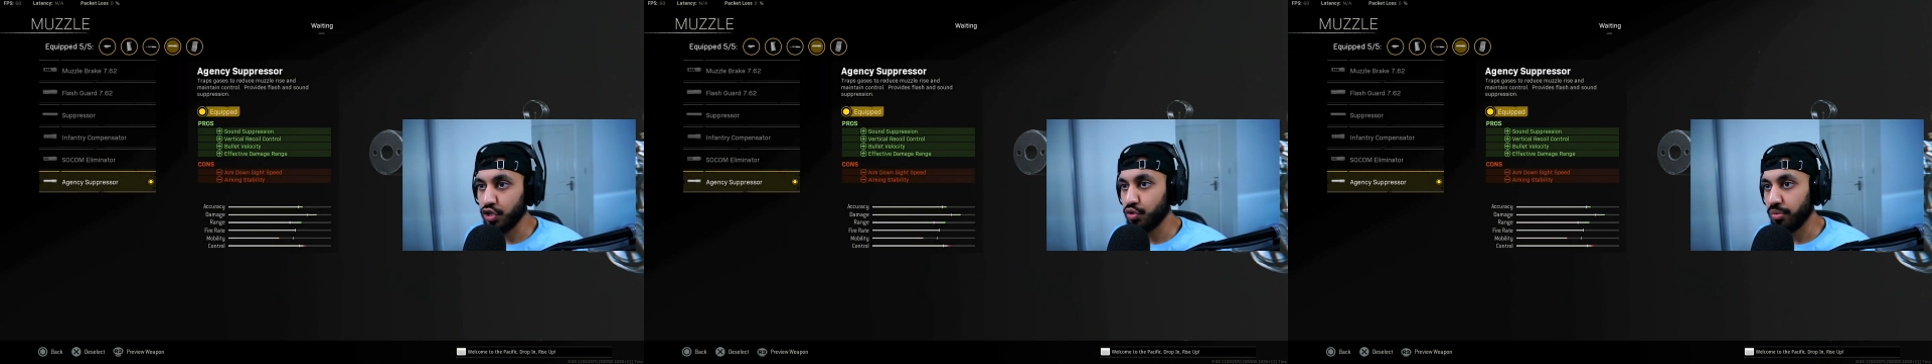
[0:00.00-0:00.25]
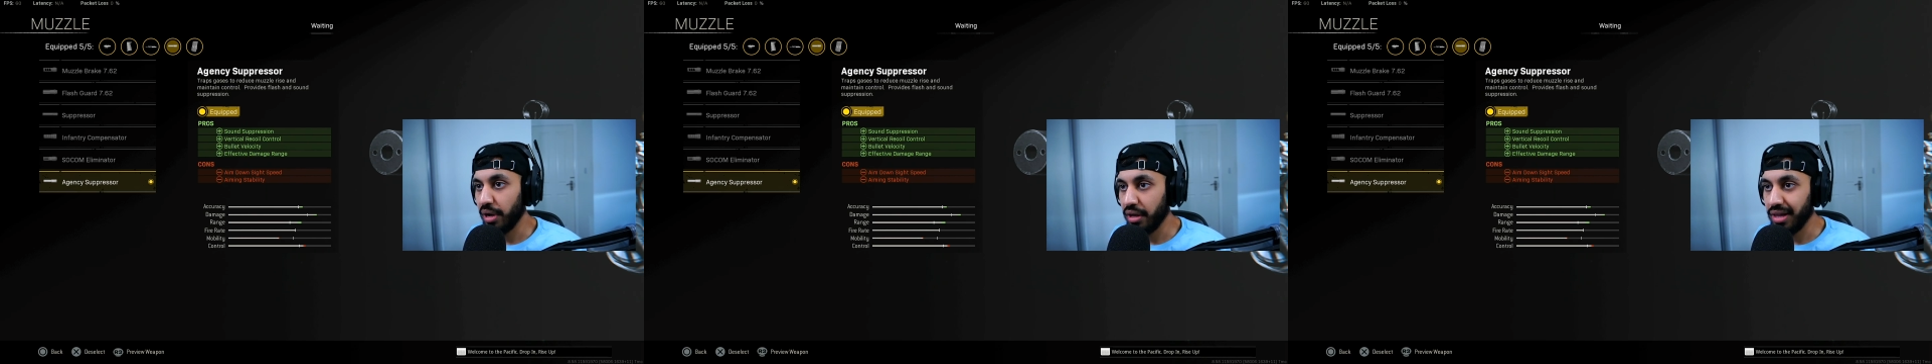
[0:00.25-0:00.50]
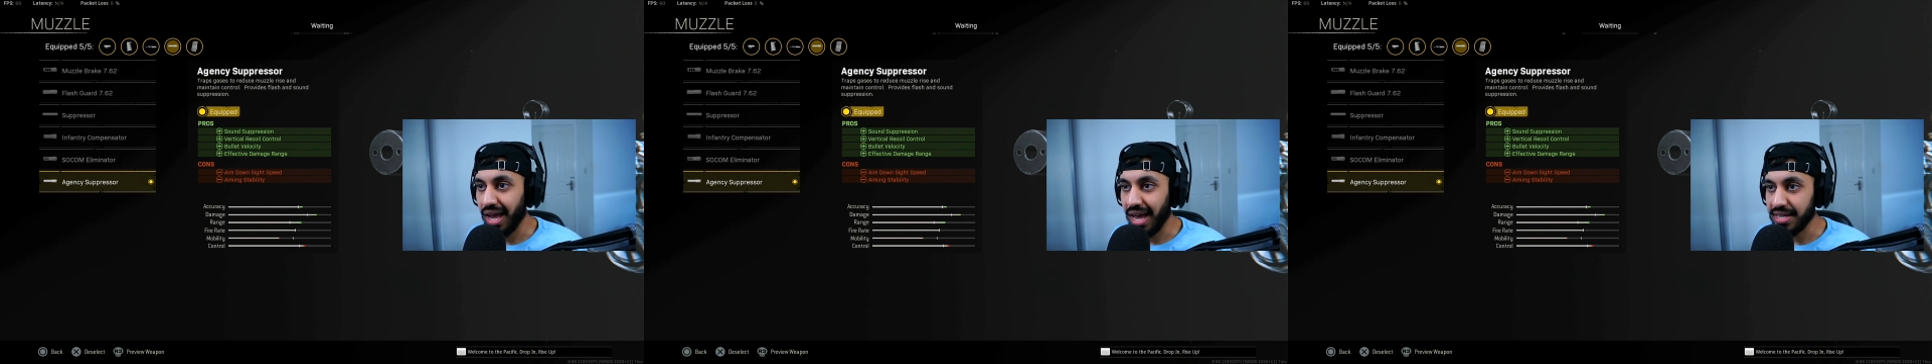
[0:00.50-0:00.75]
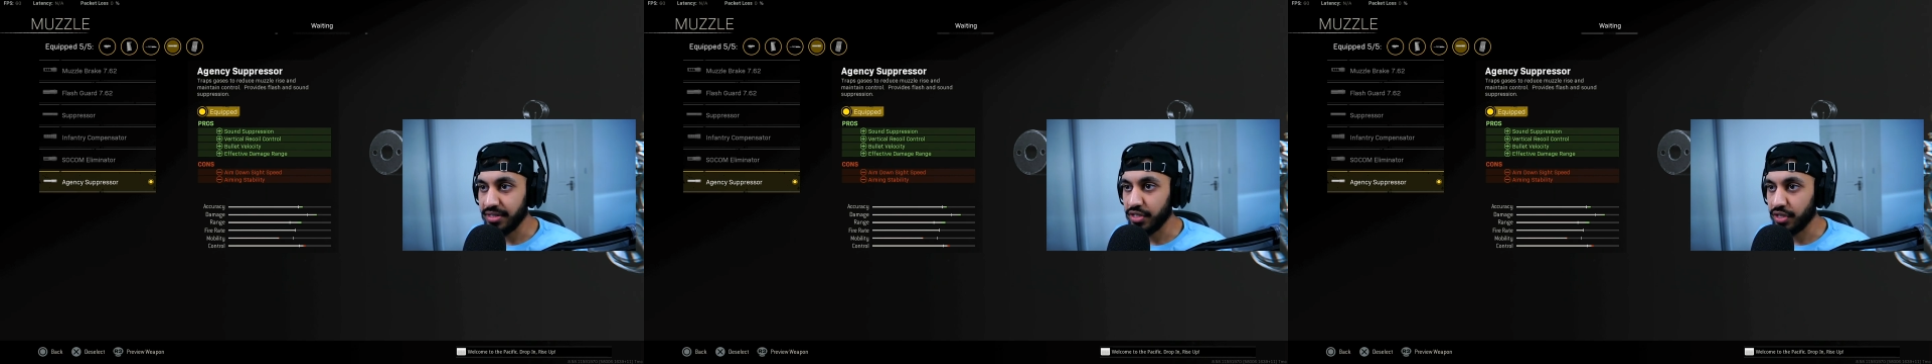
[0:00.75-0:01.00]
as well
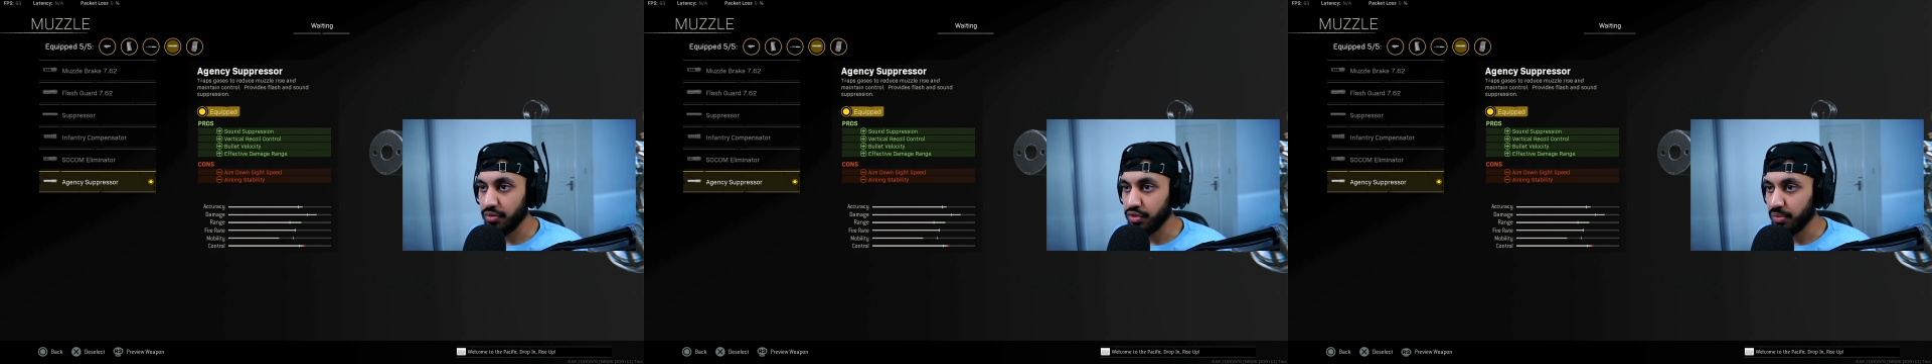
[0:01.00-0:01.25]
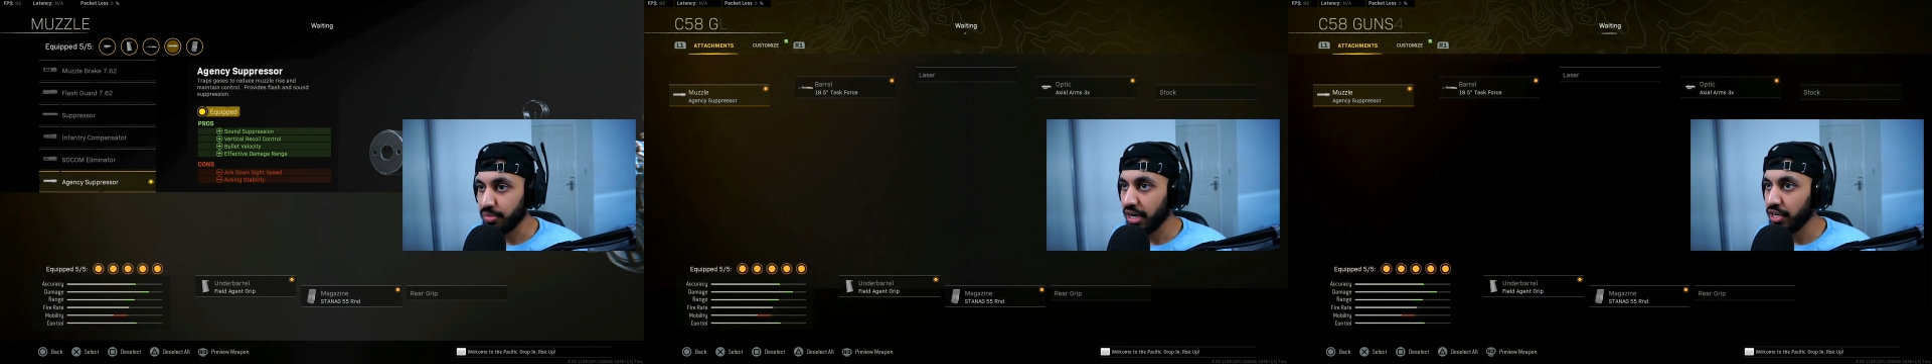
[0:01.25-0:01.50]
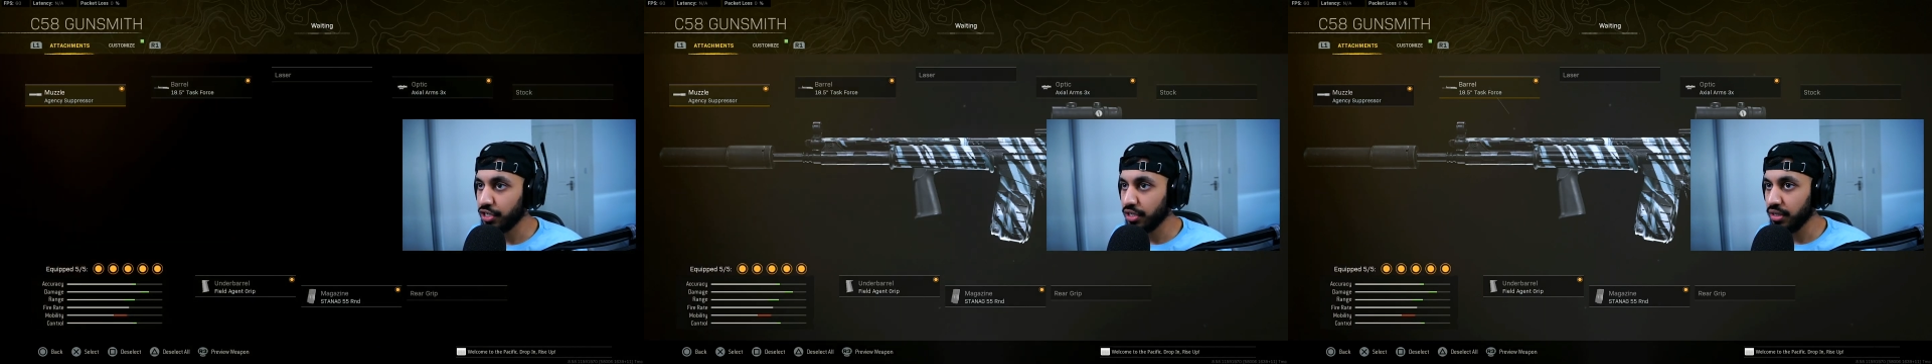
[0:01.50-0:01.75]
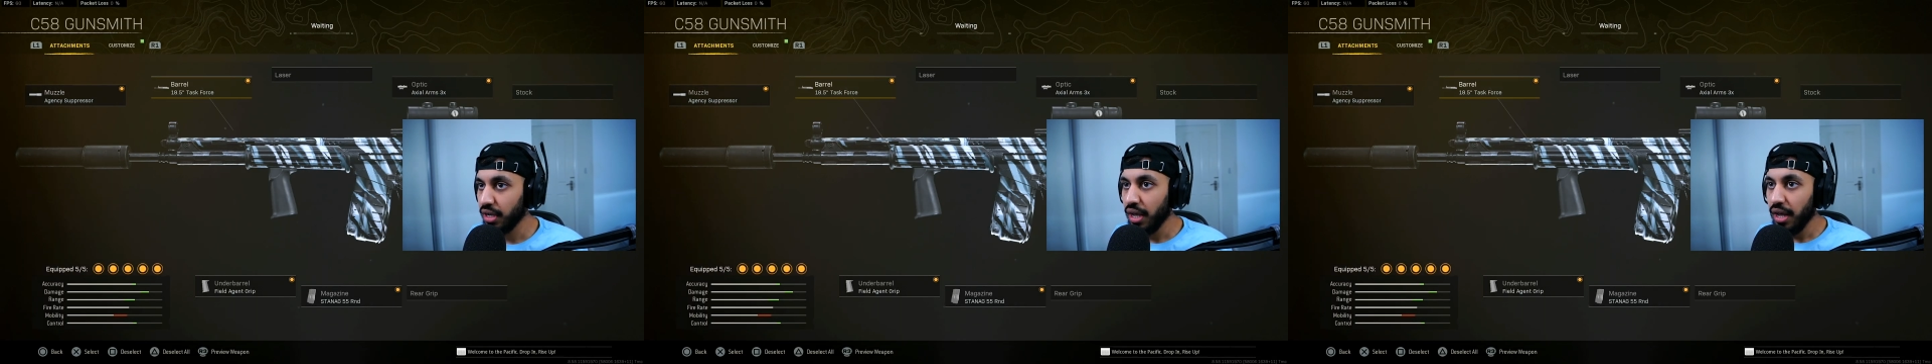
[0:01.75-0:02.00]
as the sound suppression.